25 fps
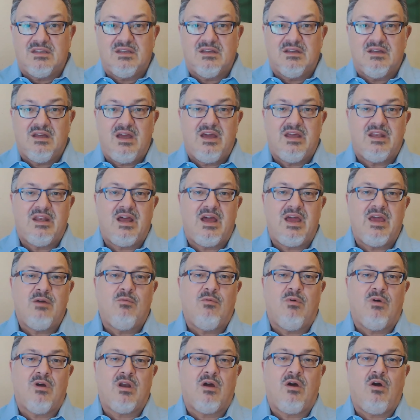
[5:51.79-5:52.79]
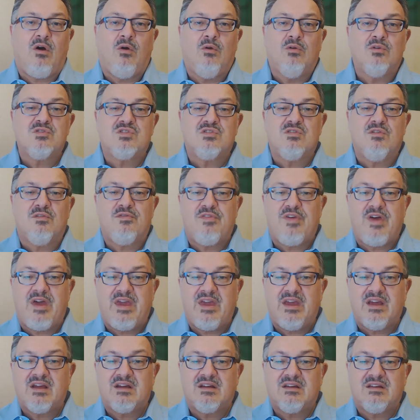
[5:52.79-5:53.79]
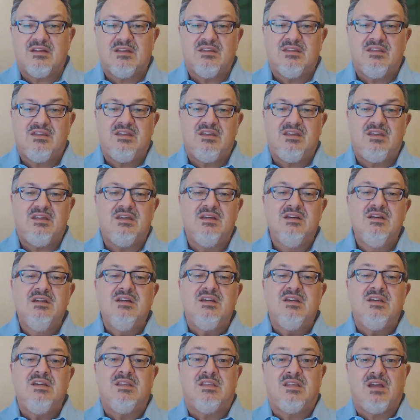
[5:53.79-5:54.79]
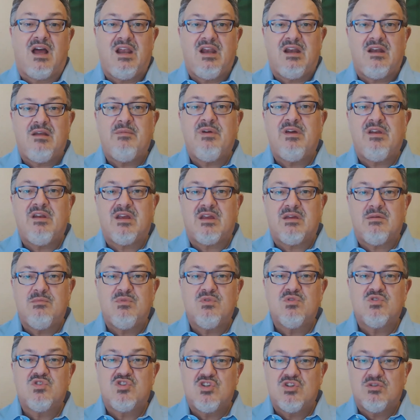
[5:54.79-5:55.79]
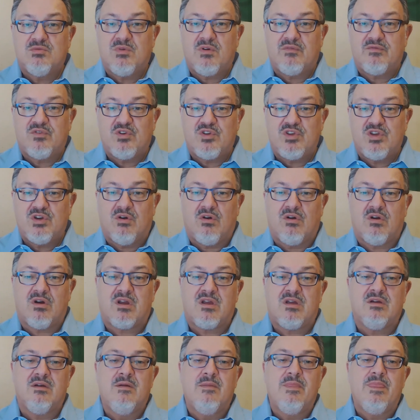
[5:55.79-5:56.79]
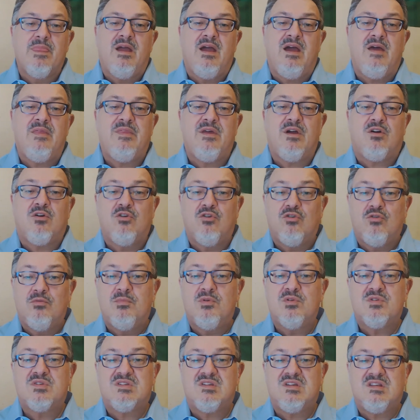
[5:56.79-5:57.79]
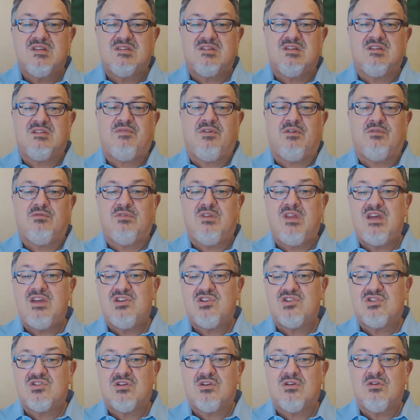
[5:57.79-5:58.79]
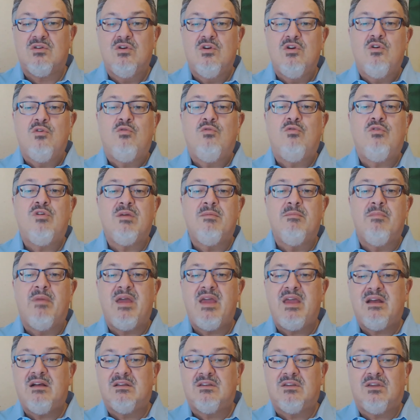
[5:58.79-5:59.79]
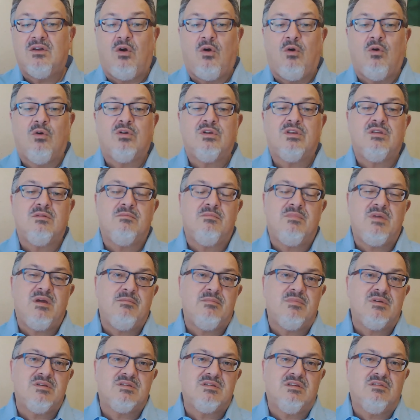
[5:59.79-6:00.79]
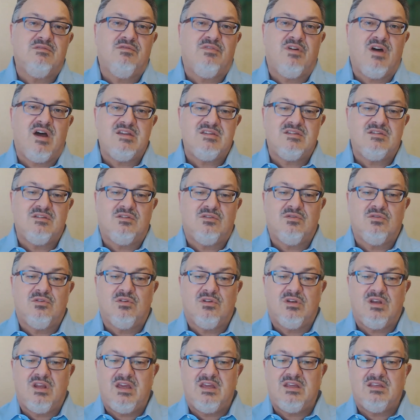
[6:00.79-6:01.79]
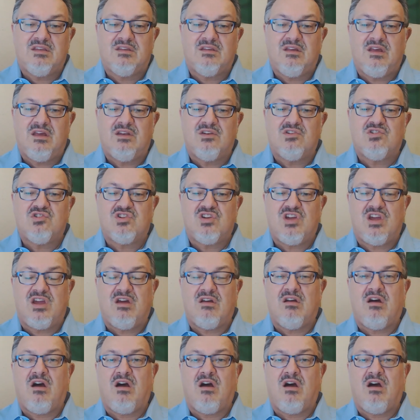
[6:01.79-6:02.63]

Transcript: And I want to also thank the Italian American Museum of New York and the Columbus Citizens Foundation, who emailed all the members advising to donate and share